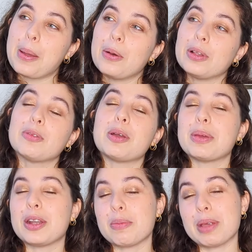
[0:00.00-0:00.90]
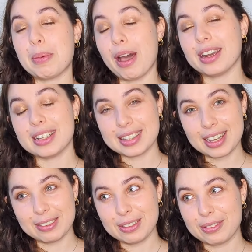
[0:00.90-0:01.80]
All the women on my partner's
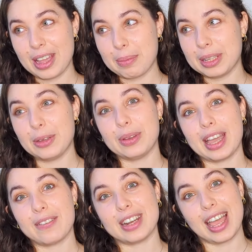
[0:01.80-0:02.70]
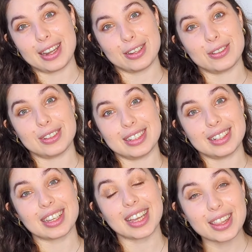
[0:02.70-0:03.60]
side of the family, we have an
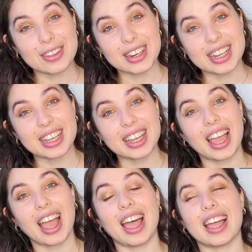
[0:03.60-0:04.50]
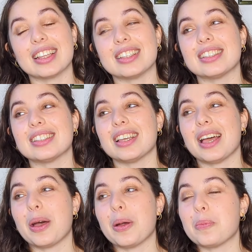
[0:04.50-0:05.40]
annual gathering, and
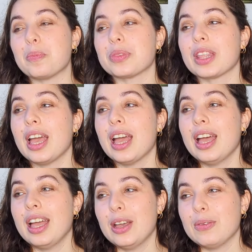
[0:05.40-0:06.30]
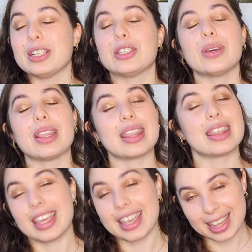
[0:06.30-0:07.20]
we do a
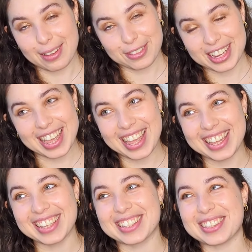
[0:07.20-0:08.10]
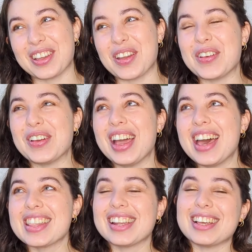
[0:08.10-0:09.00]
thing every year. So
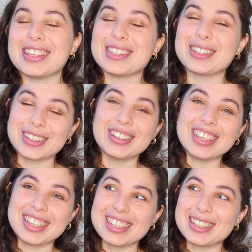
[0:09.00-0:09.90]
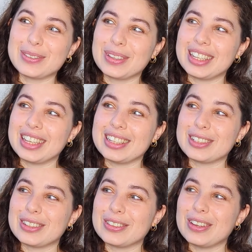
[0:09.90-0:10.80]
the last 2 years
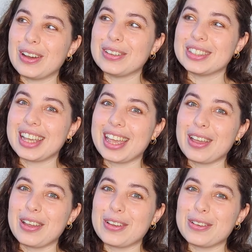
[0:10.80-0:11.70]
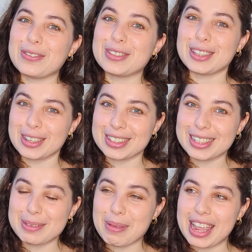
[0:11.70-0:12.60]
we do a whole day of
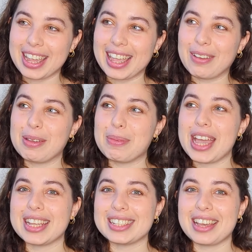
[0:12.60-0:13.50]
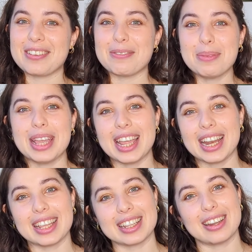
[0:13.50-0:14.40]
sausage making. We buy a ton of
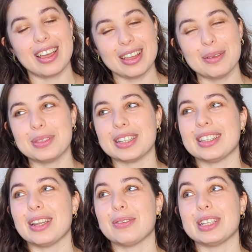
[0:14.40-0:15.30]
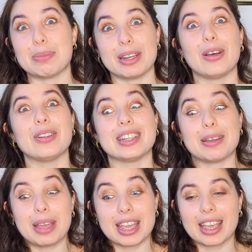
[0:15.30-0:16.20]
meat and herbs, and then we spend a whole
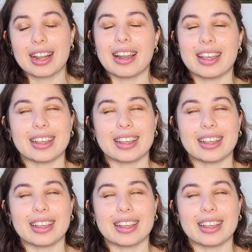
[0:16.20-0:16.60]
day making